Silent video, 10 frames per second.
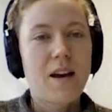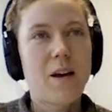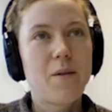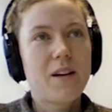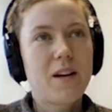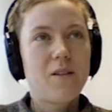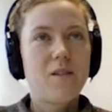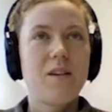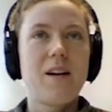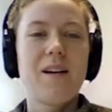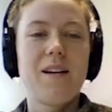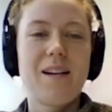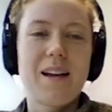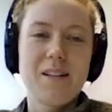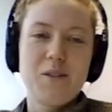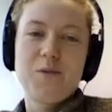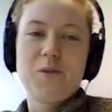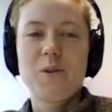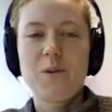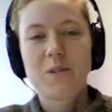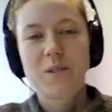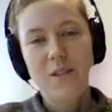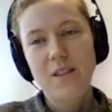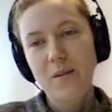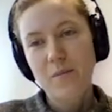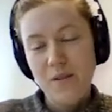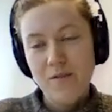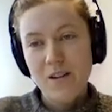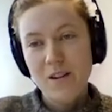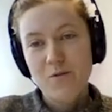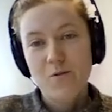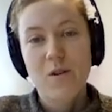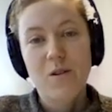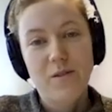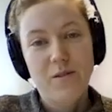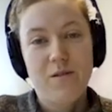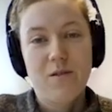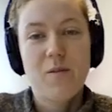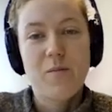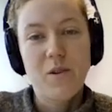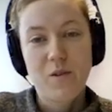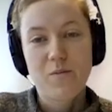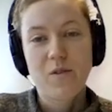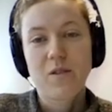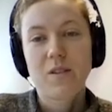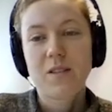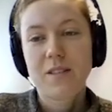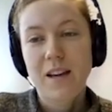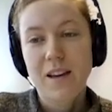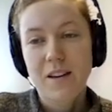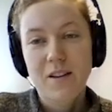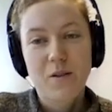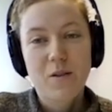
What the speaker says: I would now like to focus on the ambivalent role commercial brokers take in